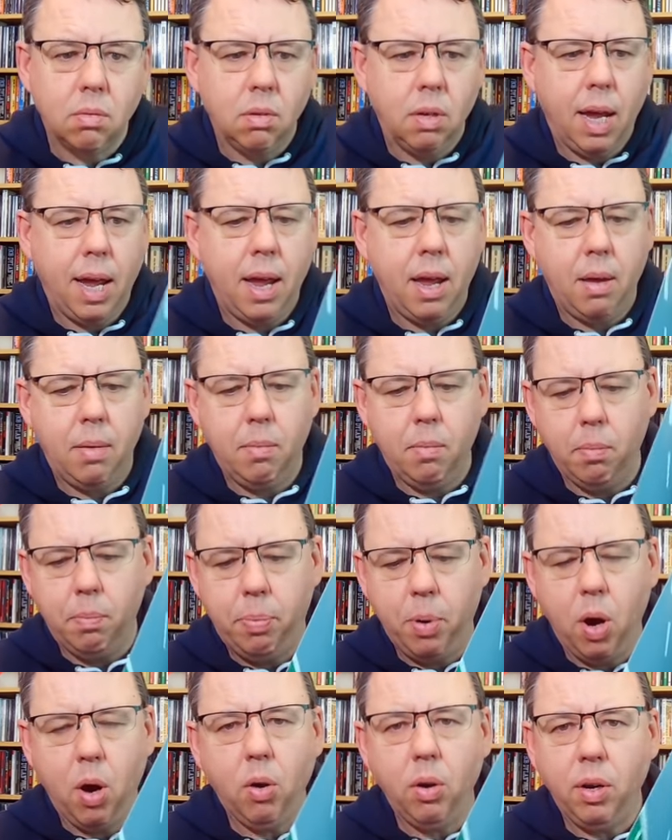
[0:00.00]

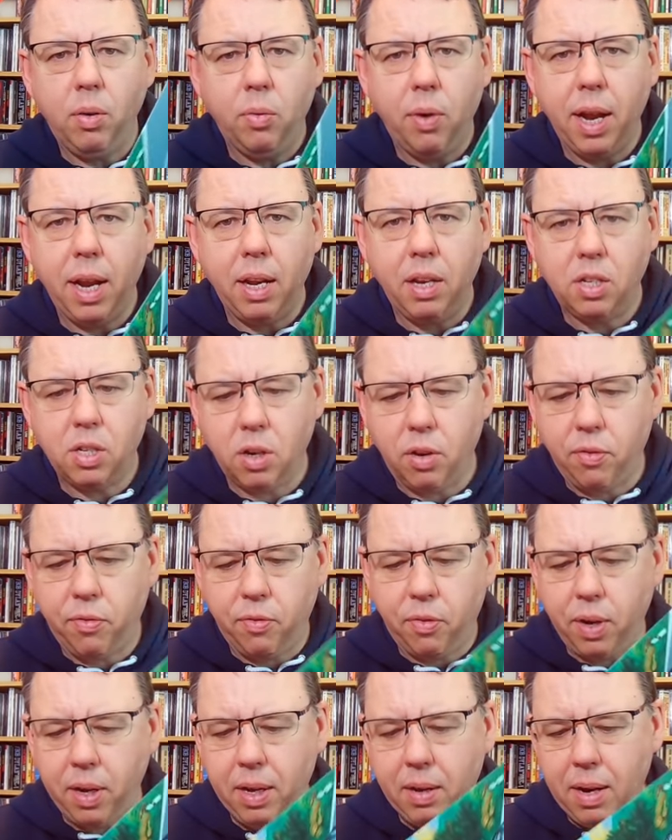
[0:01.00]
But only really sort
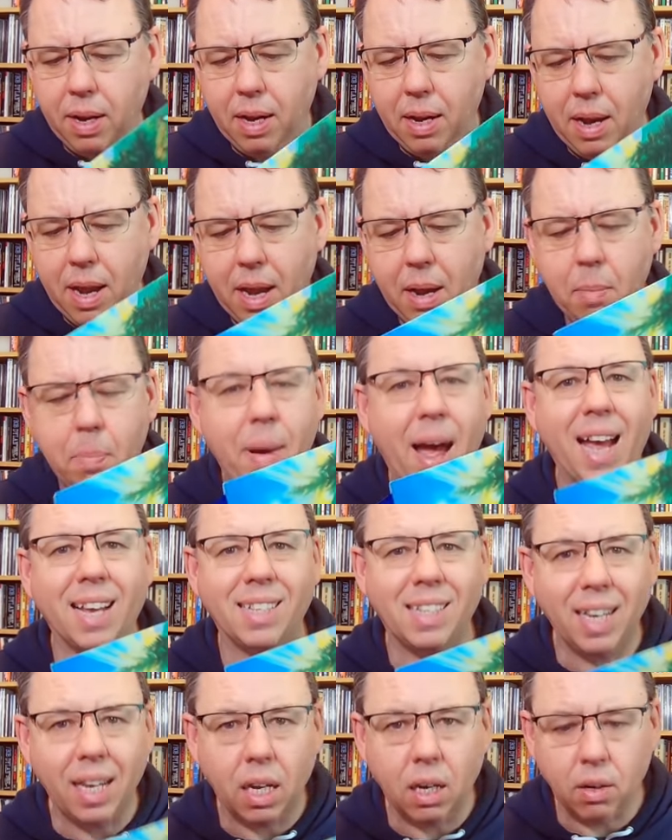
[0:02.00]
of in
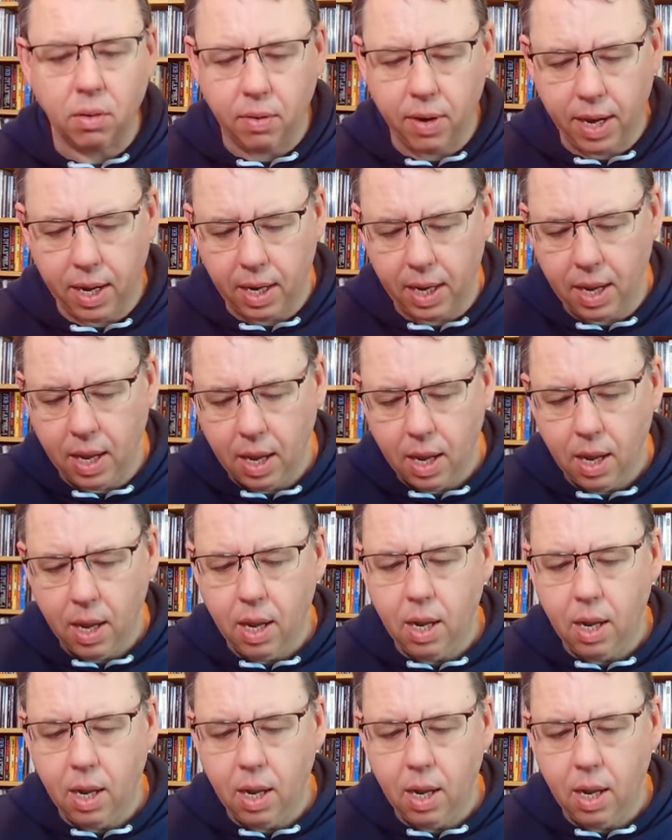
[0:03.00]
passing, really.